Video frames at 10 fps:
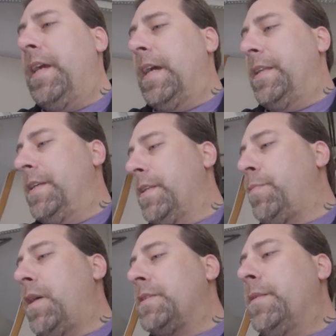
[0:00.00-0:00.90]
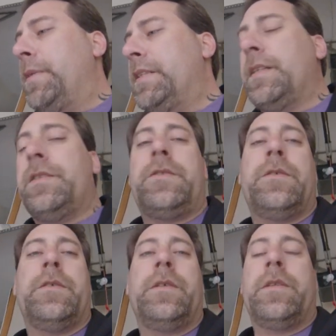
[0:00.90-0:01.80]
And then the proximity
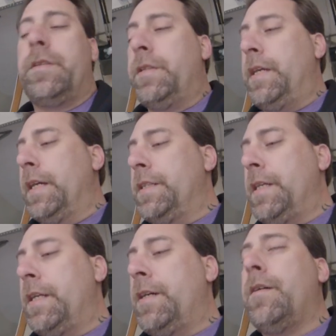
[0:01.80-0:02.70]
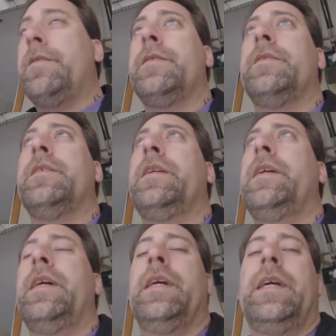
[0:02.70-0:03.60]
sensor, the antenna,
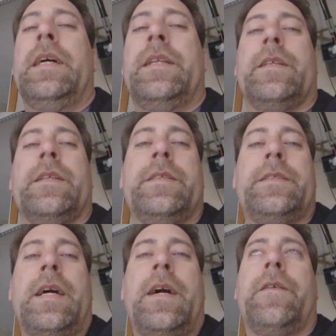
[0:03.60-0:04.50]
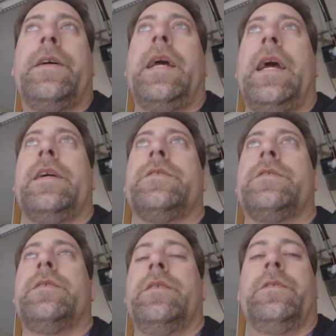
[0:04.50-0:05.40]
and then the siren
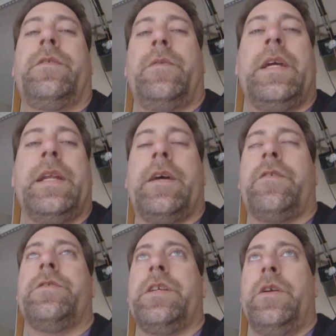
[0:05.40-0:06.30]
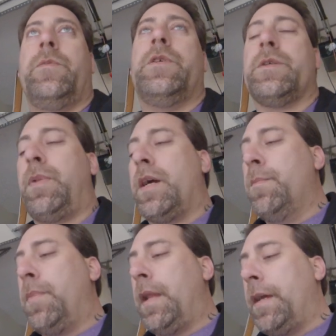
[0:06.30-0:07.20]
has 3 connectors that you just plug
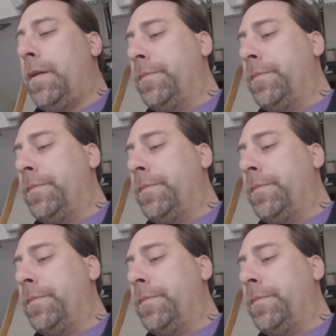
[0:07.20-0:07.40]
and play.